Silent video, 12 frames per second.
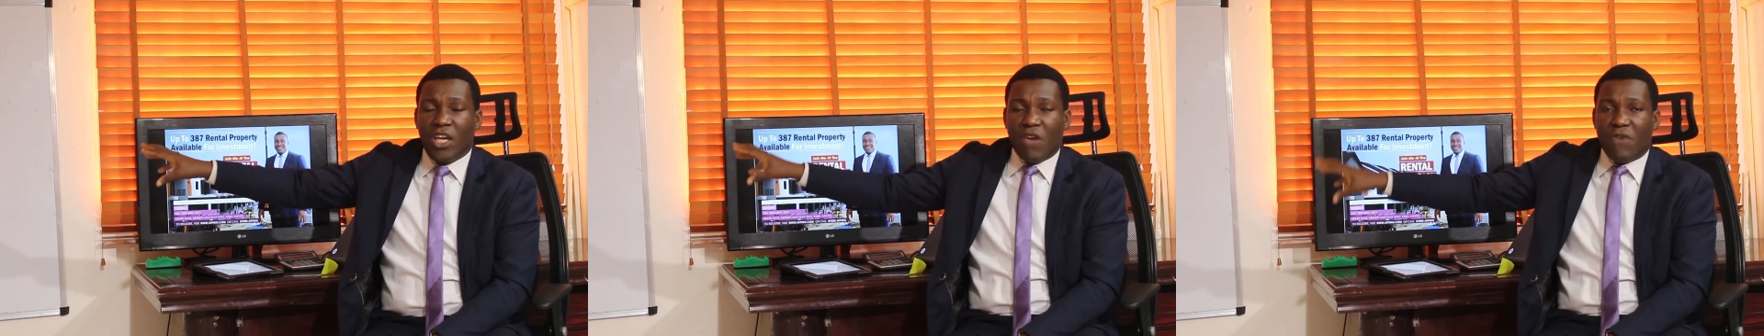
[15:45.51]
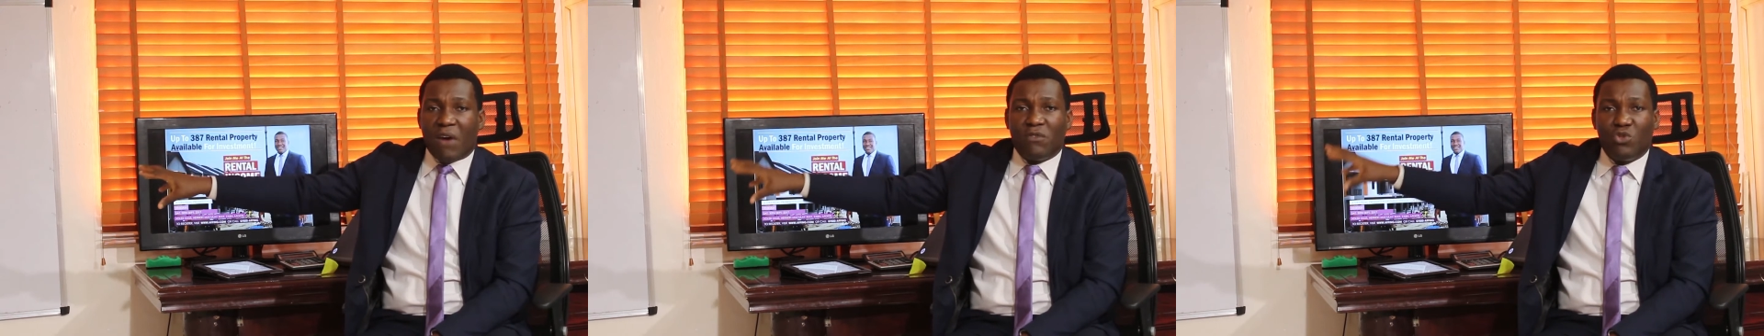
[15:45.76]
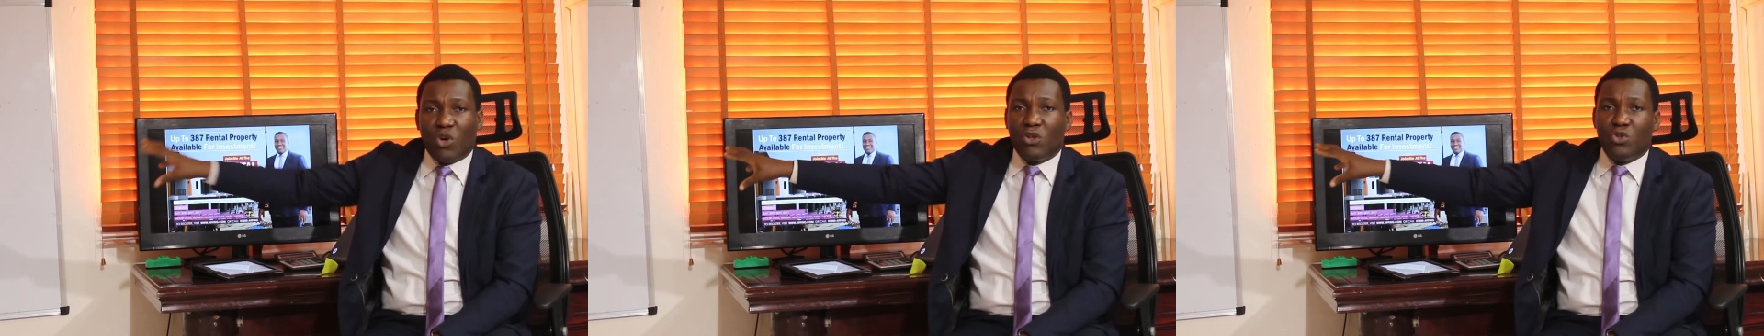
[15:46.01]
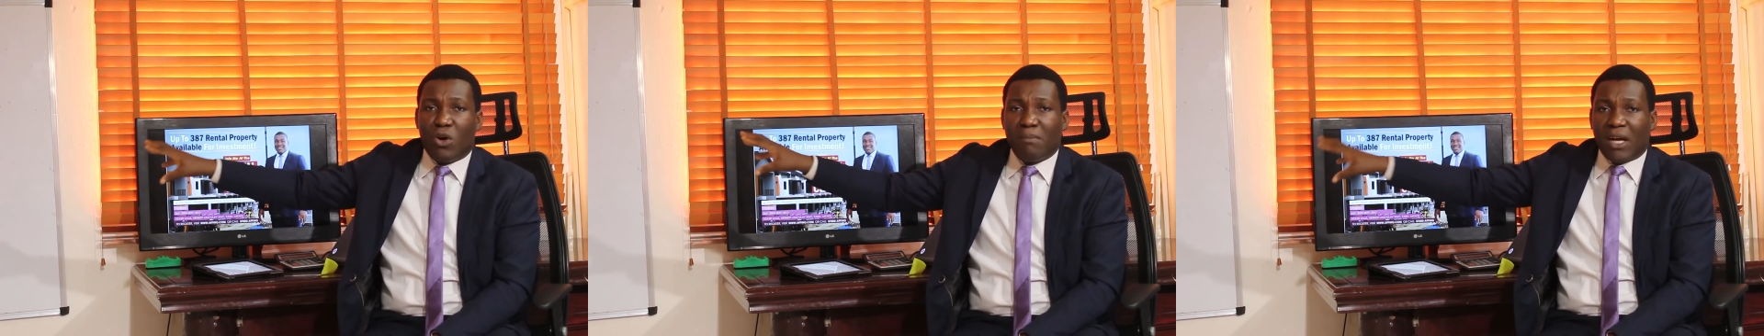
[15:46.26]
If you have
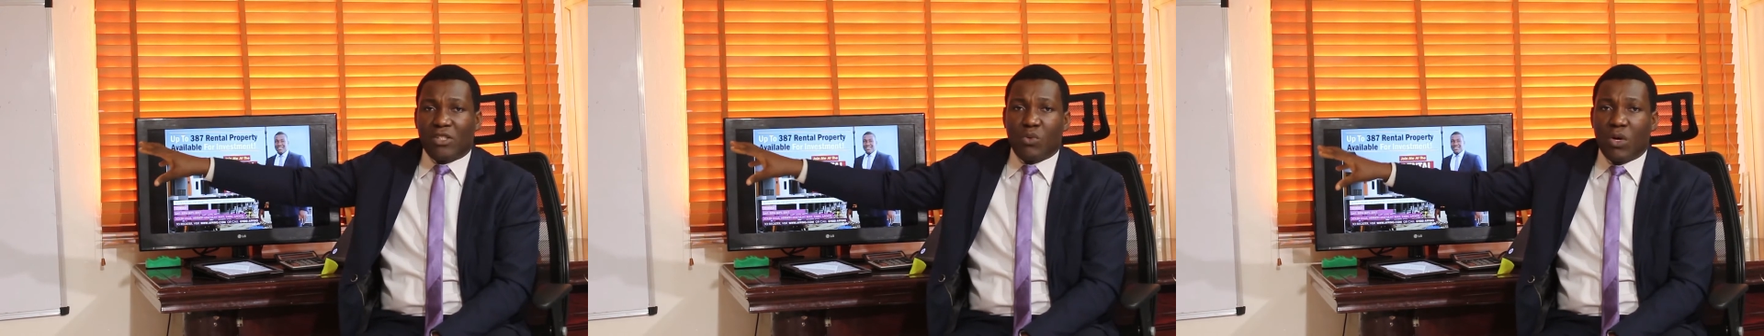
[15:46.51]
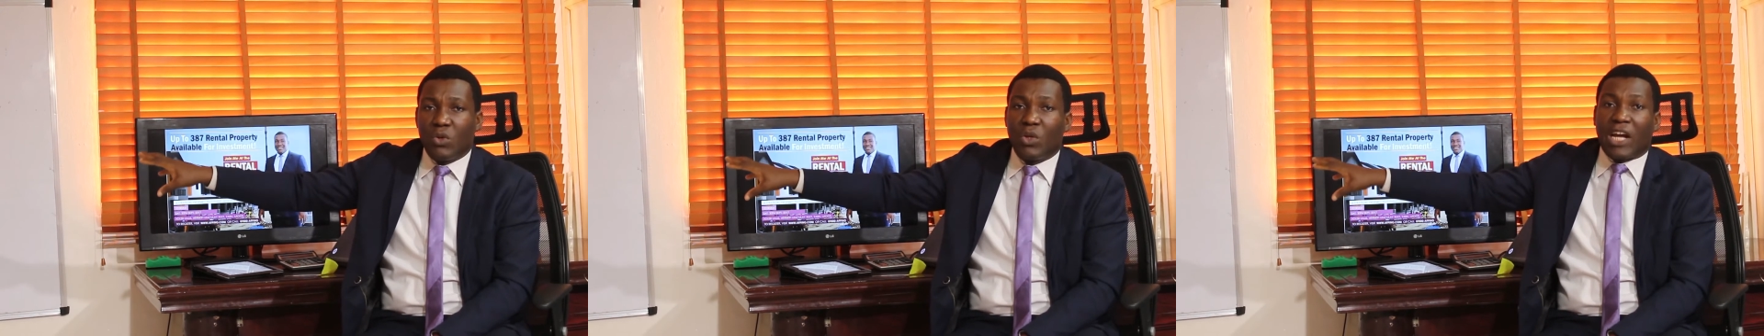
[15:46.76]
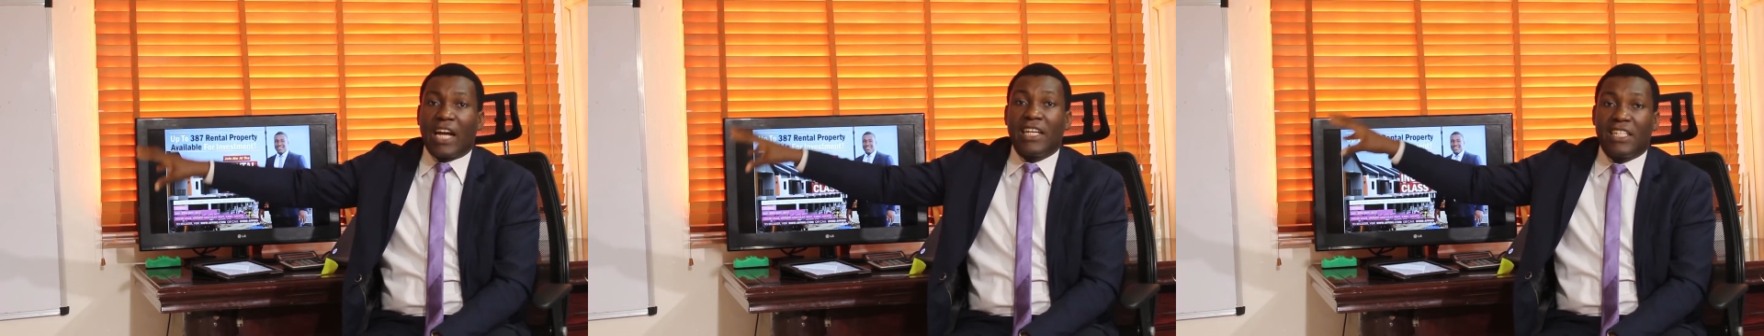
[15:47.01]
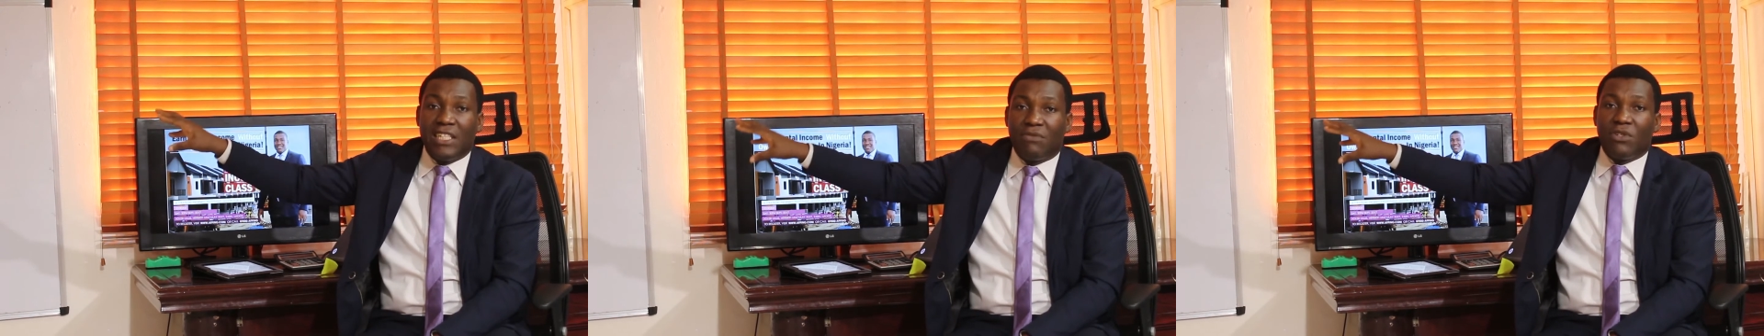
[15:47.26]
done your math well, you can
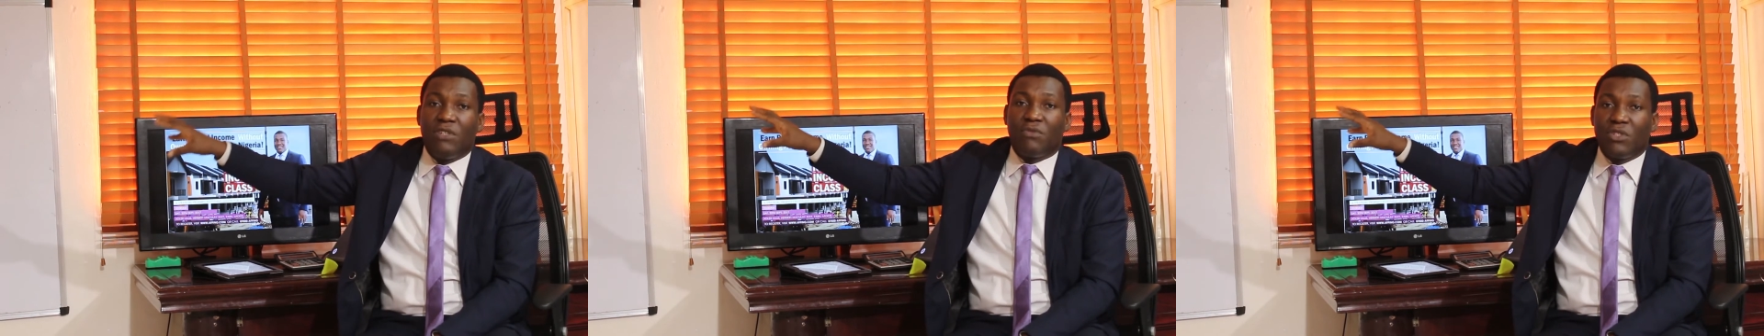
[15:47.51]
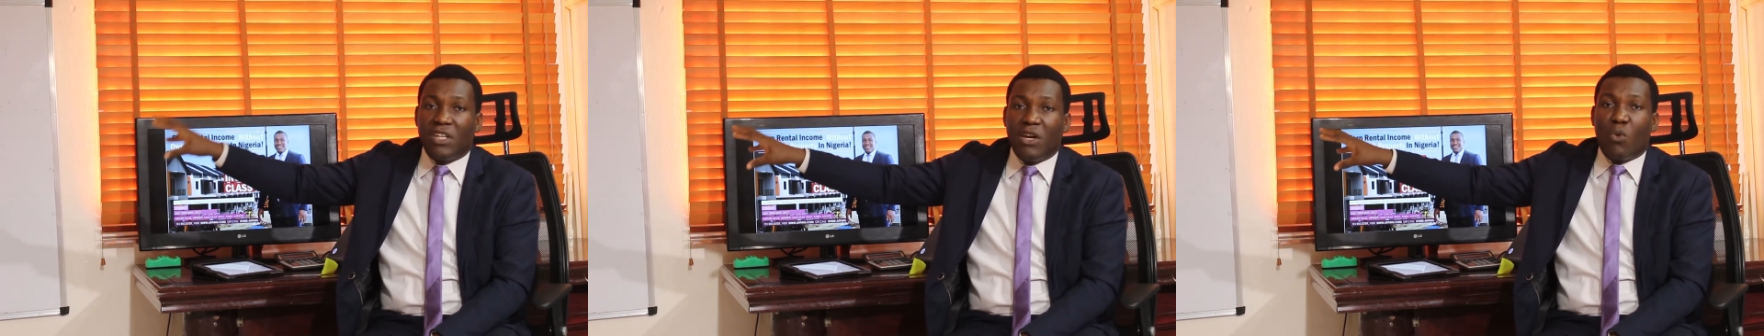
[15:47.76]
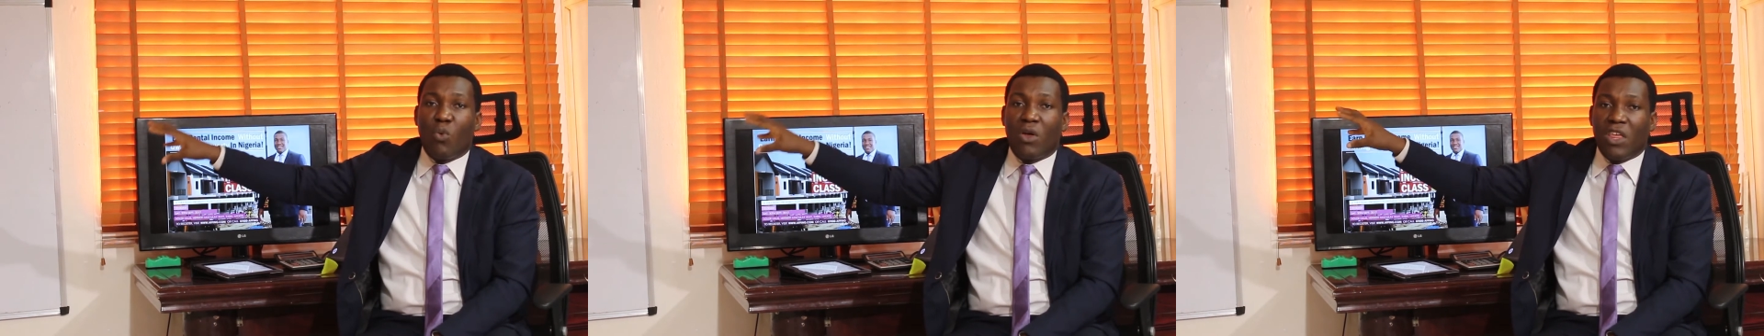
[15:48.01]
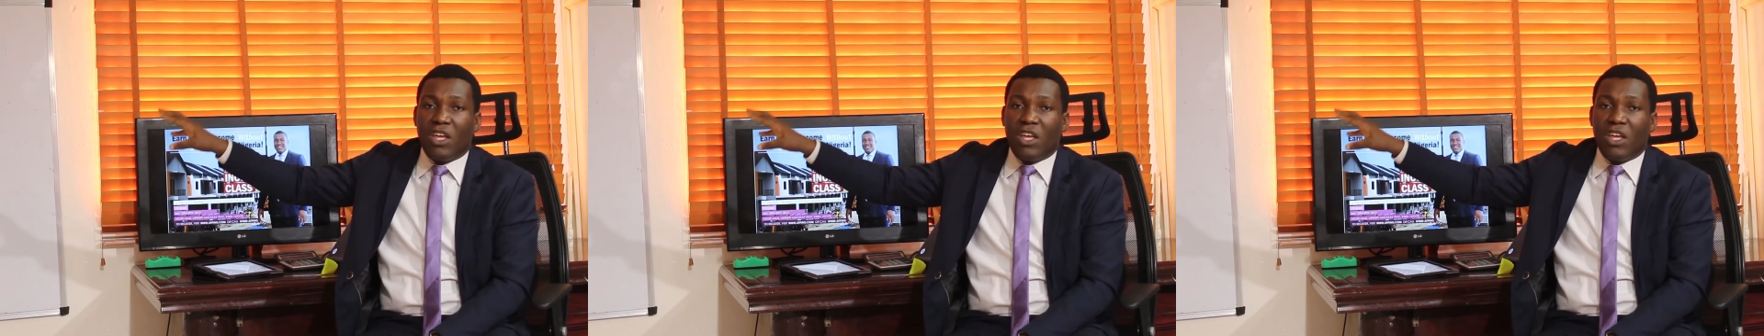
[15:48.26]
give even 1000%